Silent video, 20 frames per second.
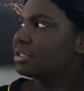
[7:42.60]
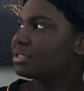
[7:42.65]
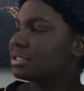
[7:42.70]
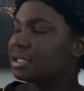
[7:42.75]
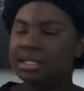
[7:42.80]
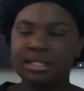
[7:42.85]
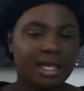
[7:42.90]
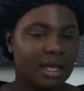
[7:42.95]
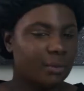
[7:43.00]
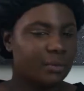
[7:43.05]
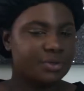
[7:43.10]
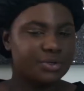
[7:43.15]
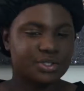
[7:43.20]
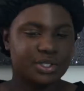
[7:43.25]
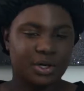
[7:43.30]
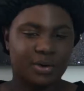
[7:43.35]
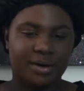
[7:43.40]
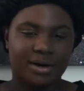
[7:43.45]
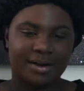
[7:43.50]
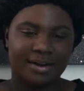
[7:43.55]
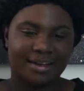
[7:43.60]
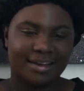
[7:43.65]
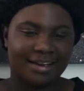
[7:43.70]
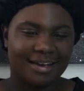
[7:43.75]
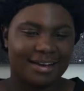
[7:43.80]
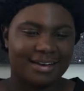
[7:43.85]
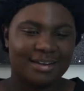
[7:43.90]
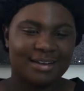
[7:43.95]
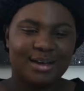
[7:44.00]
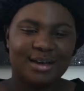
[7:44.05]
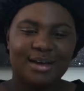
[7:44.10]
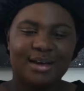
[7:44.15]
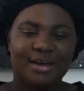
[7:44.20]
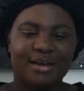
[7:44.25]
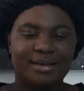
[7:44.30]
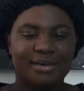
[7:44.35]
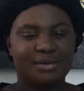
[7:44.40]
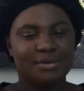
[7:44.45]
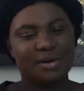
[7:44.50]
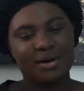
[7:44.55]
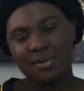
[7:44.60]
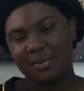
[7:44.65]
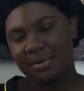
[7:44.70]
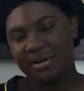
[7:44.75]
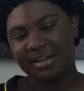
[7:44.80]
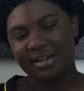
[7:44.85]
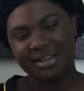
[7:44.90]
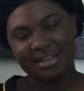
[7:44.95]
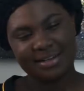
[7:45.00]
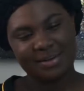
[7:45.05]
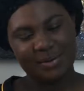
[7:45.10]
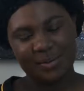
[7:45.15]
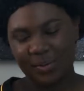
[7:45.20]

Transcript: the sunlight wants to go out again. You know what?